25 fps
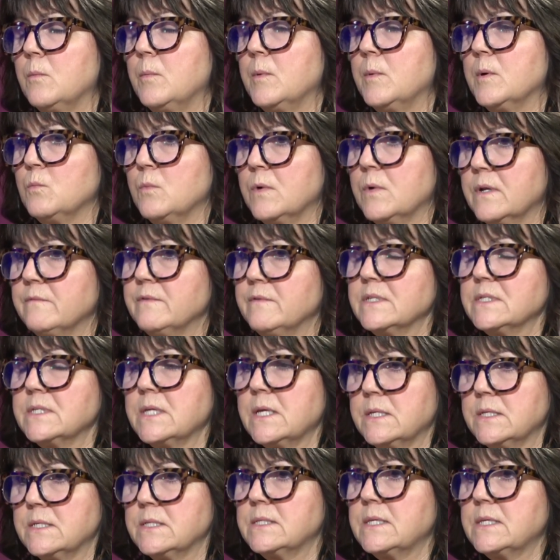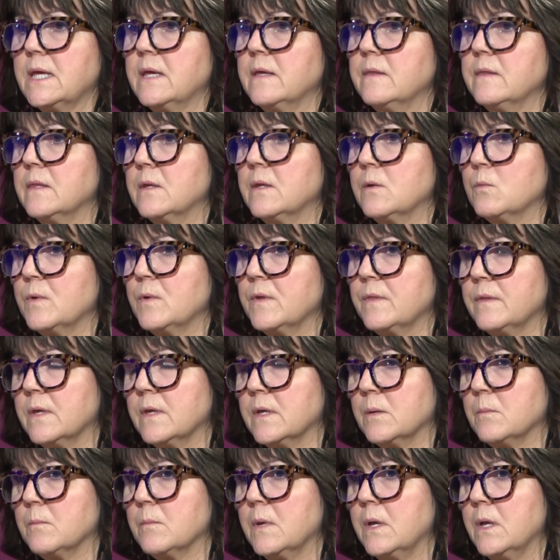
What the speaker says: but one of us had to stay in there with him.